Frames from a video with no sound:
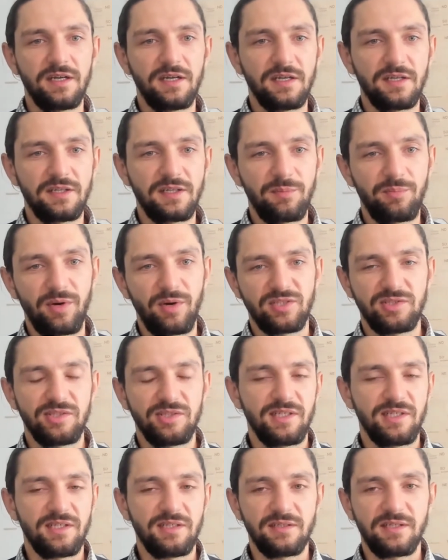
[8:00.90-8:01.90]

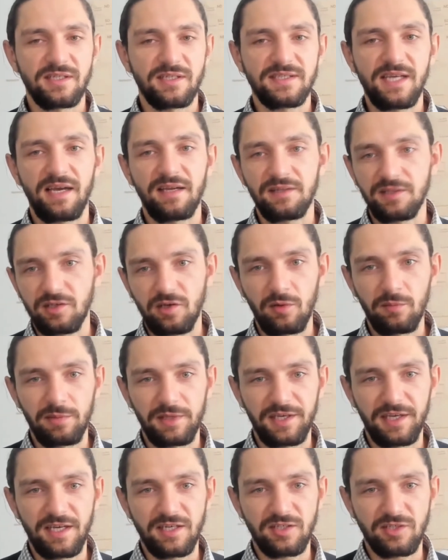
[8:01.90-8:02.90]
depression and anxiety
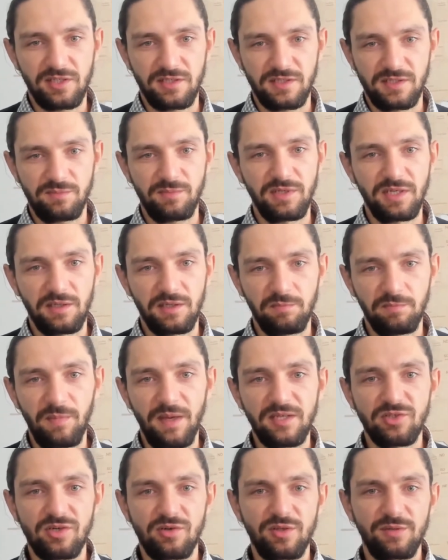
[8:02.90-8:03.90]
complications, meaning
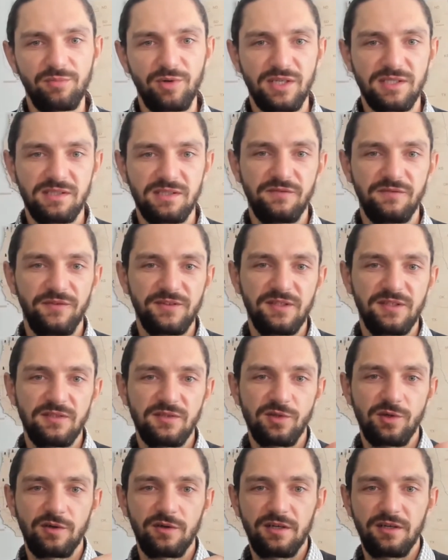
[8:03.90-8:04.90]
major depressive
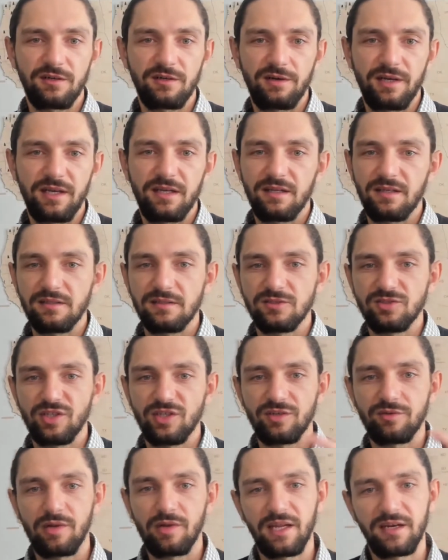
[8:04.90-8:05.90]
disorder and
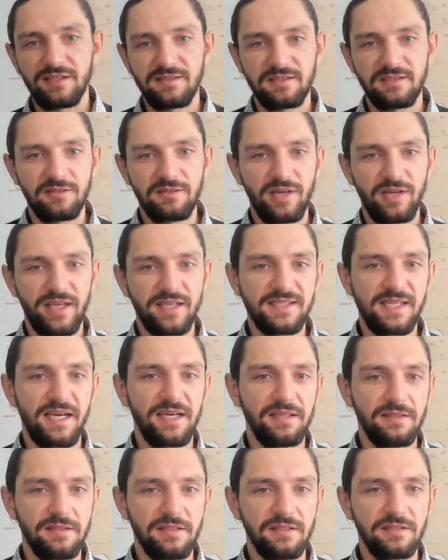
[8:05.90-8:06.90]
general
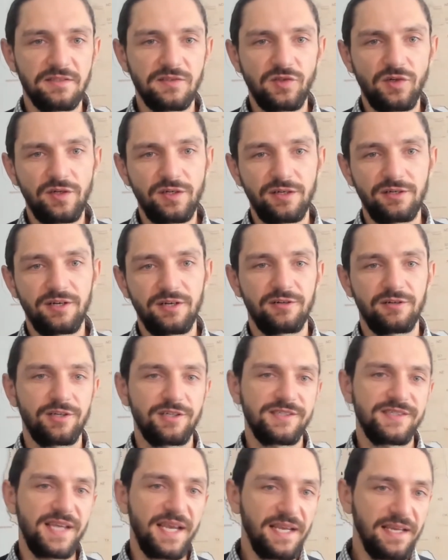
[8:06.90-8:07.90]
anxiety disorder, that are
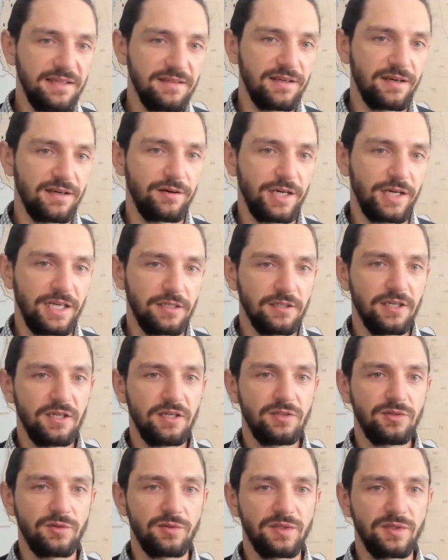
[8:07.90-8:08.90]
secondary
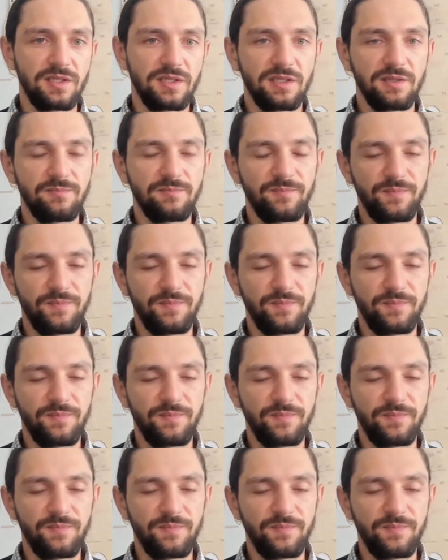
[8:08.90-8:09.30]
to the